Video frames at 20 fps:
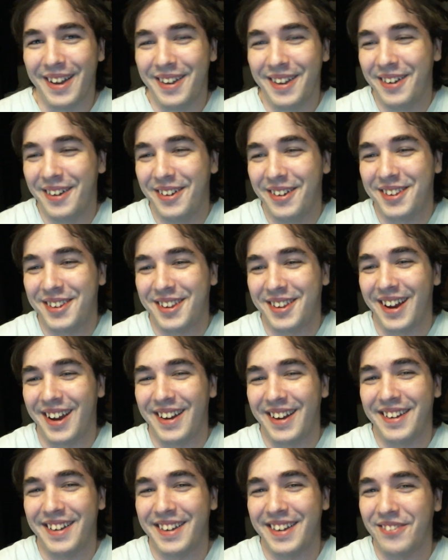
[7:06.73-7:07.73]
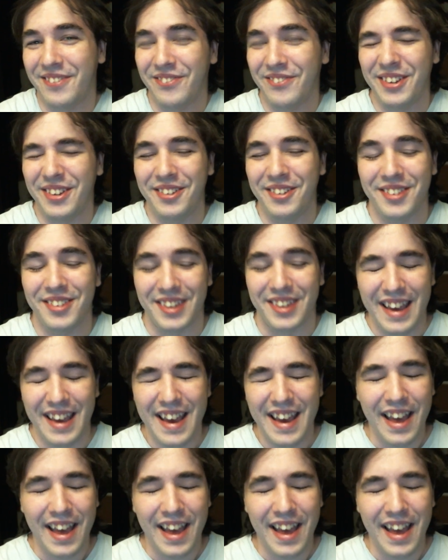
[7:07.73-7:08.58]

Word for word: I was kind of confused.